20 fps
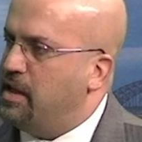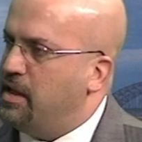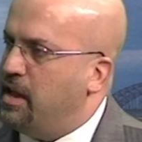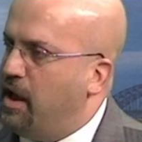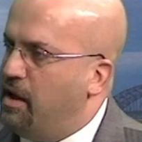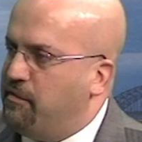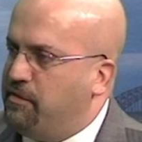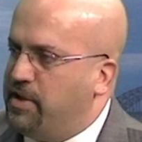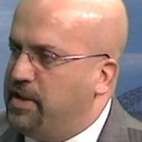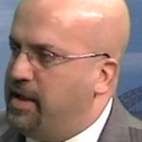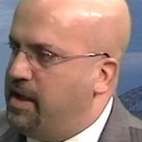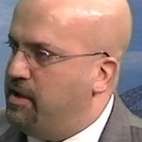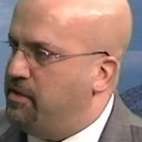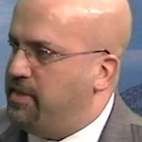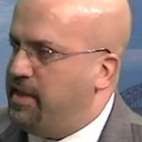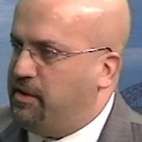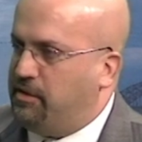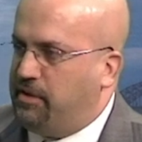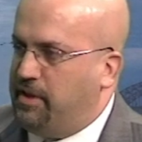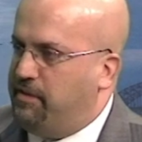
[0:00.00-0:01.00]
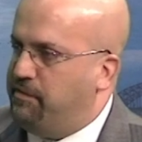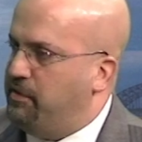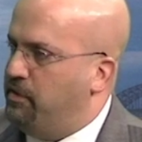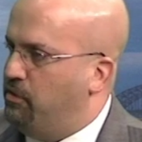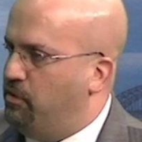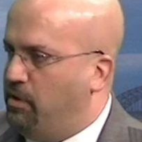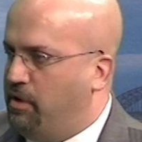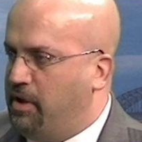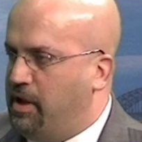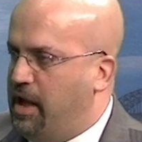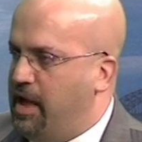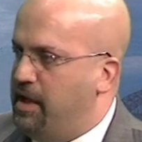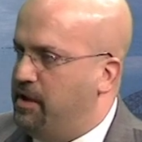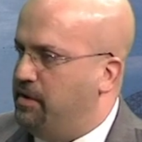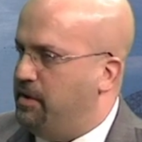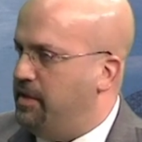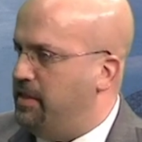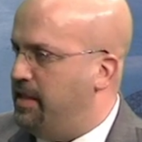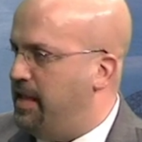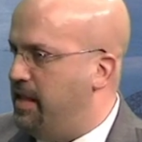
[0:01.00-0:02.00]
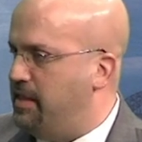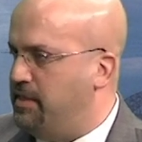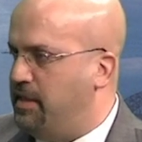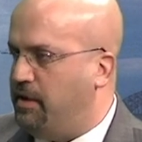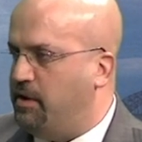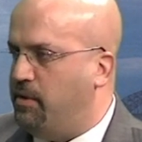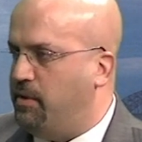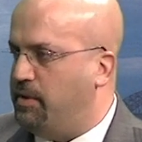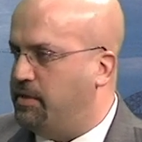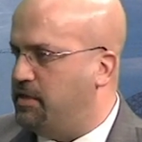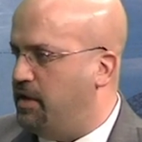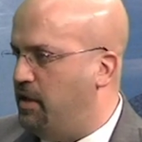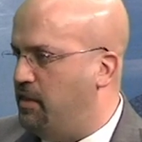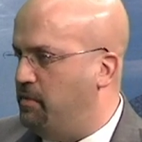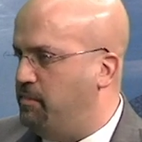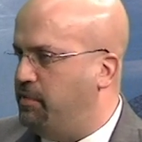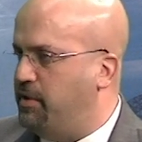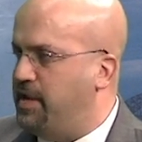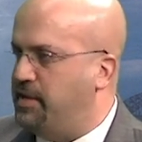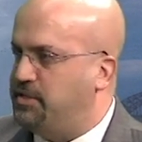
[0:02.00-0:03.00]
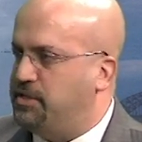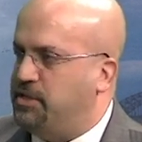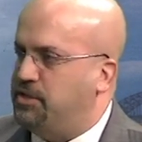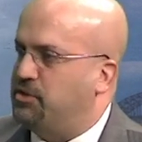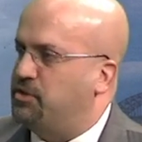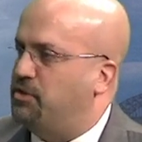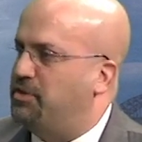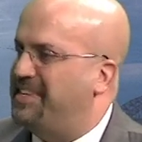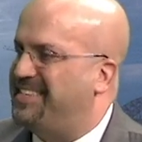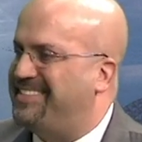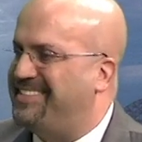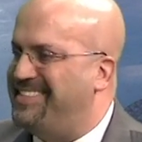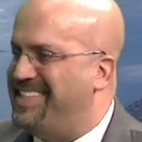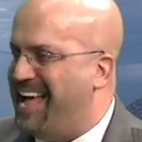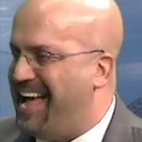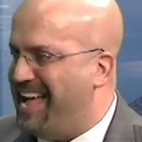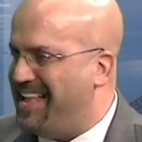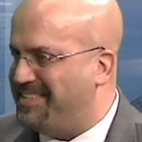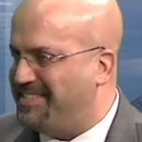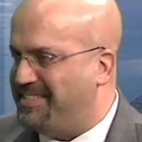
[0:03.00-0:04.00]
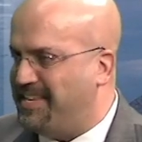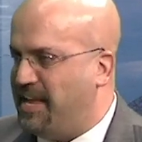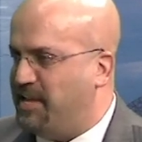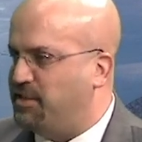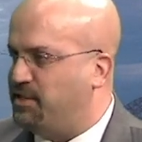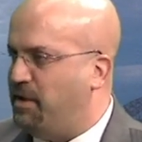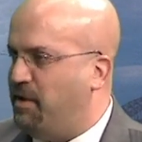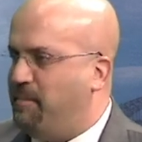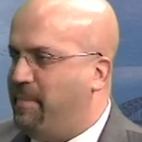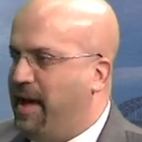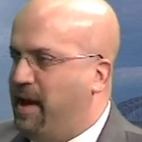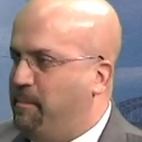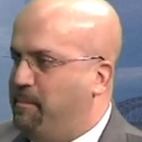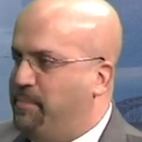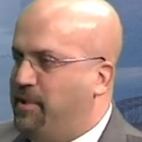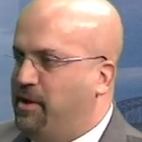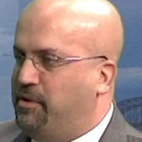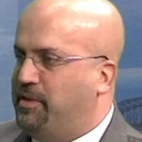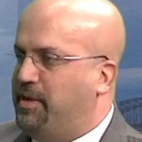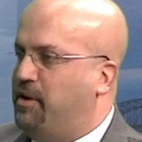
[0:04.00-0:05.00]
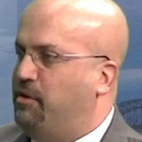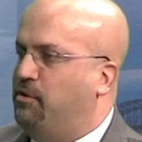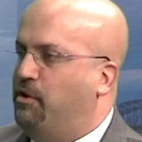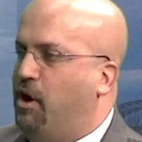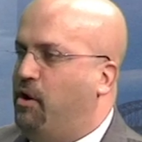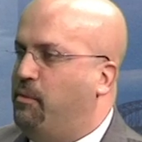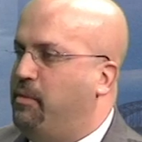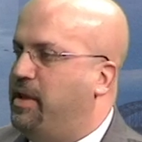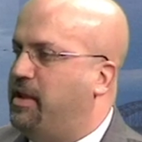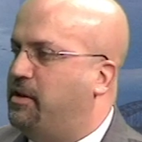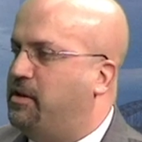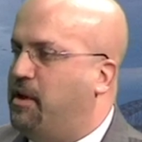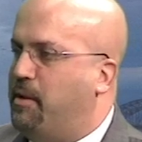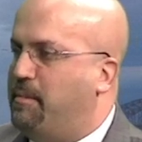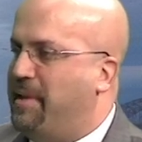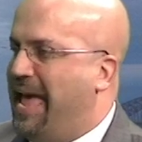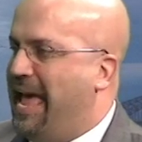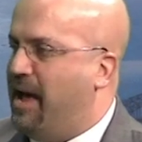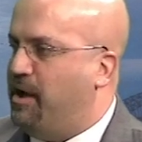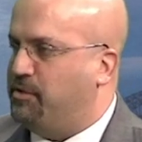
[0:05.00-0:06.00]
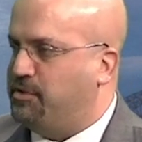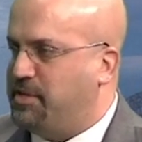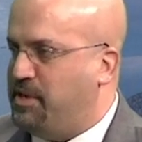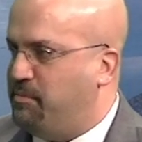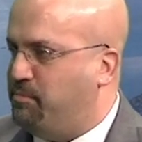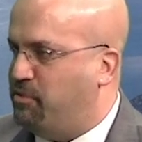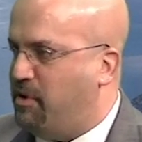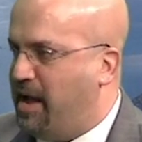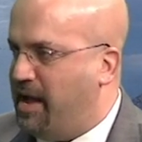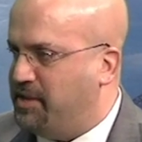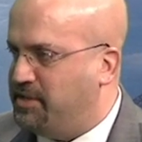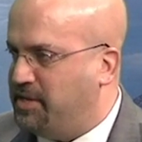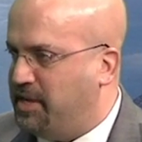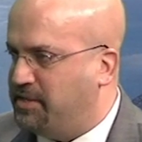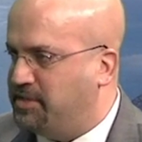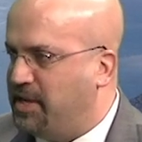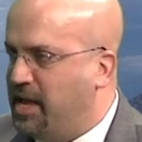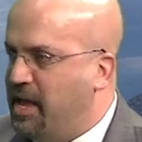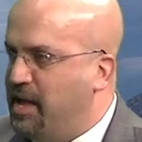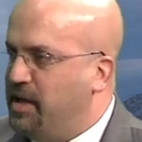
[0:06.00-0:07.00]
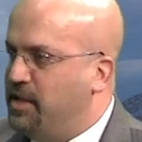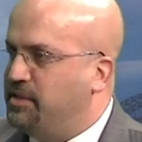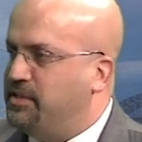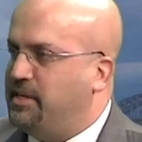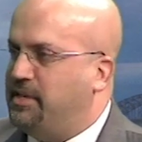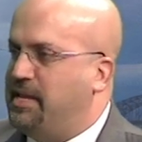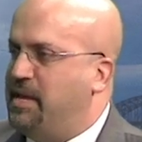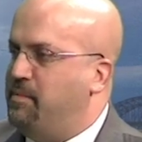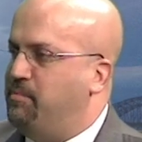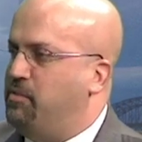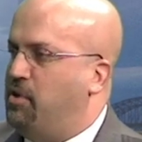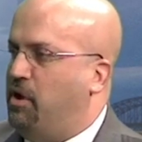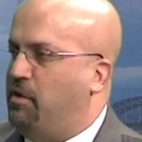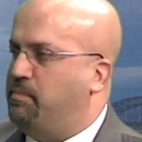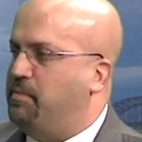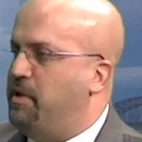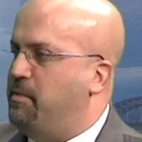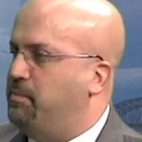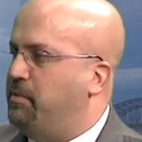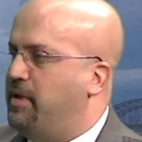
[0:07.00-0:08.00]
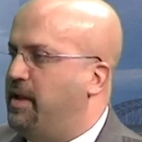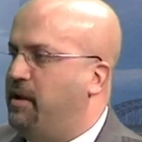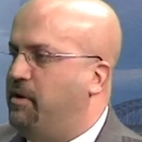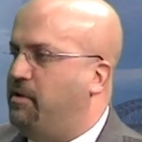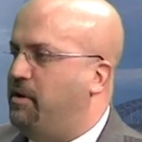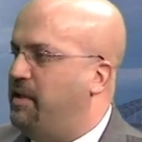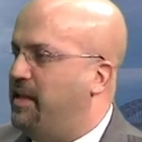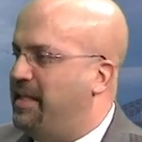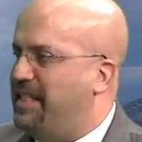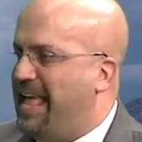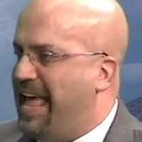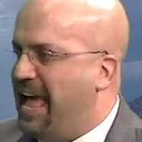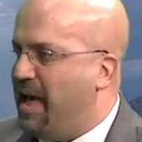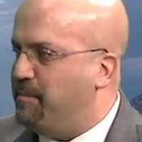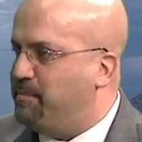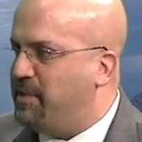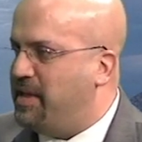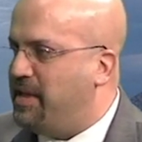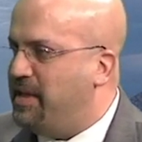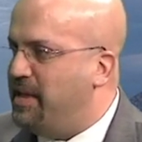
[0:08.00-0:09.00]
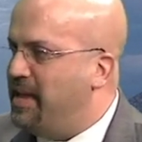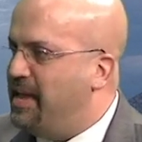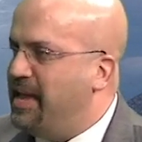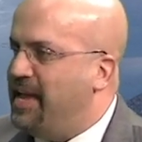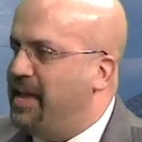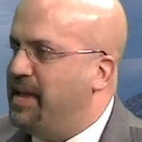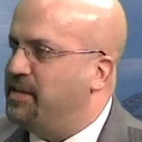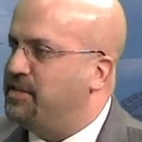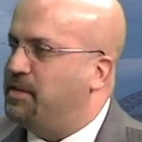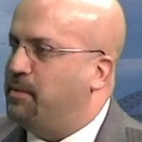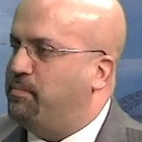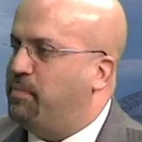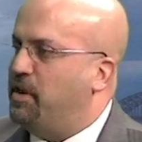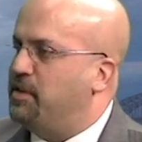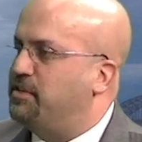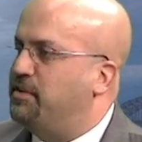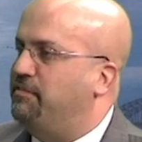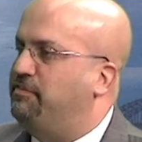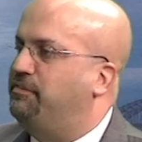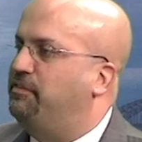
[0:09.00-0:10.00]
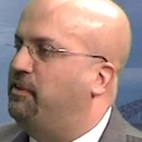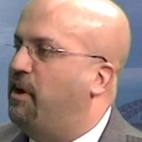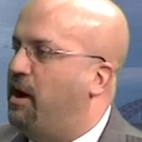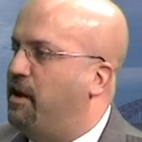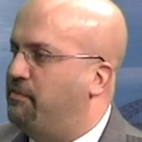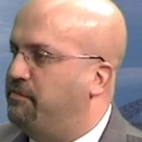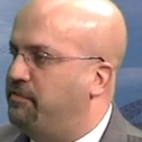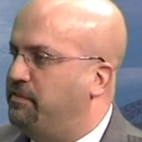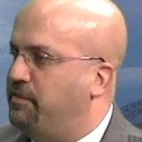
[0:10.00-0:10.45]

Every year they're leaving Long Island and they're going to other places. So this nonsense about building low-income housing projects to keep young people here and happy is a bunch of fluff.